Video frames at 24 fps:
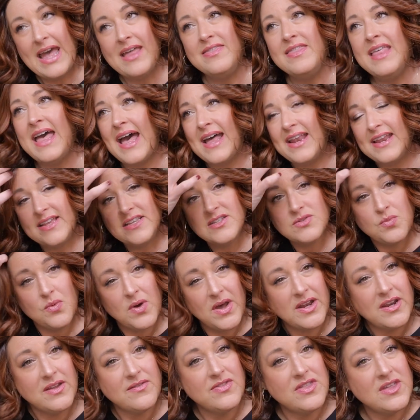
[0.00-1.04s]
And that is
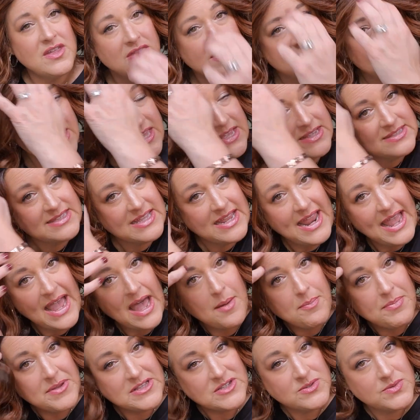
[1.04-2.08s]
one of the things that
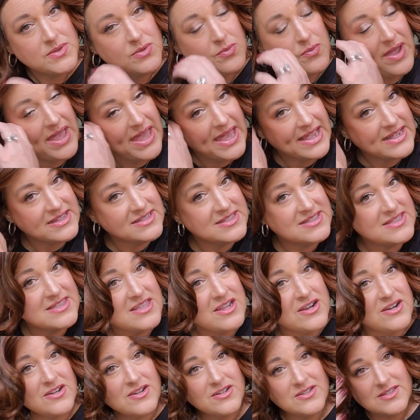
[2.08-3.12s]
happens with wigs.
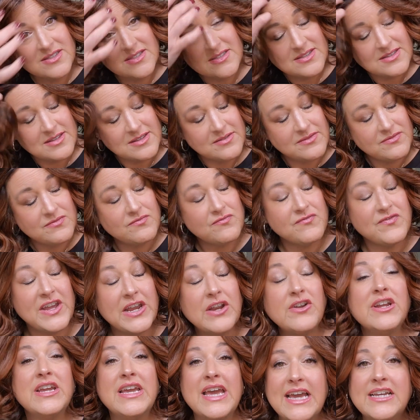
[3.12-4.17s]
There's
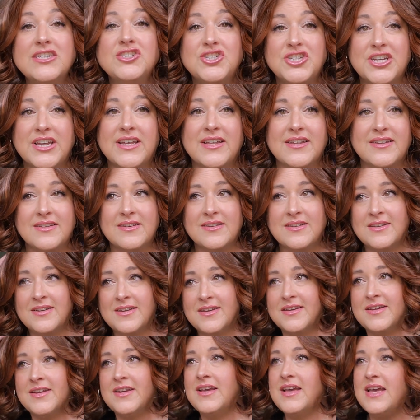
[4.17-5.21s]
variation.
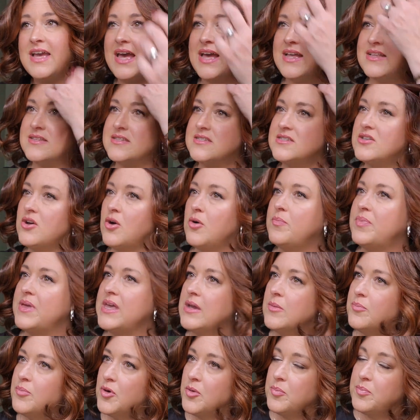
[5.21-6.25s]
And so
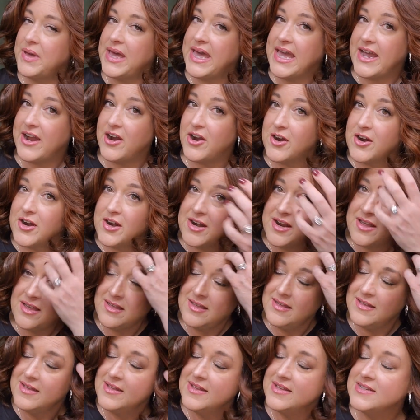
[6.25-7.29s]
being prepared
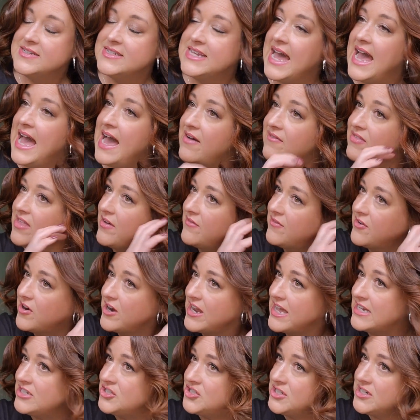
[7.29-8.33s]
to have that
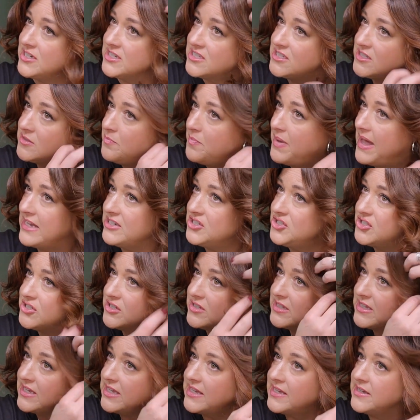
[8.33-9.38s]
variation,
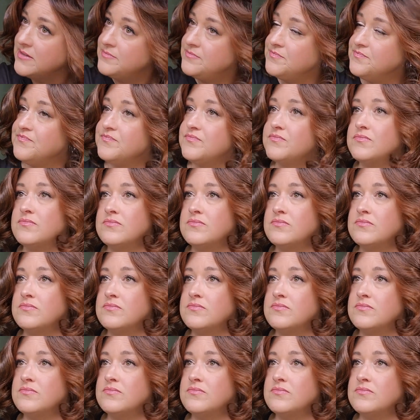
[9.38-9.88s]
especially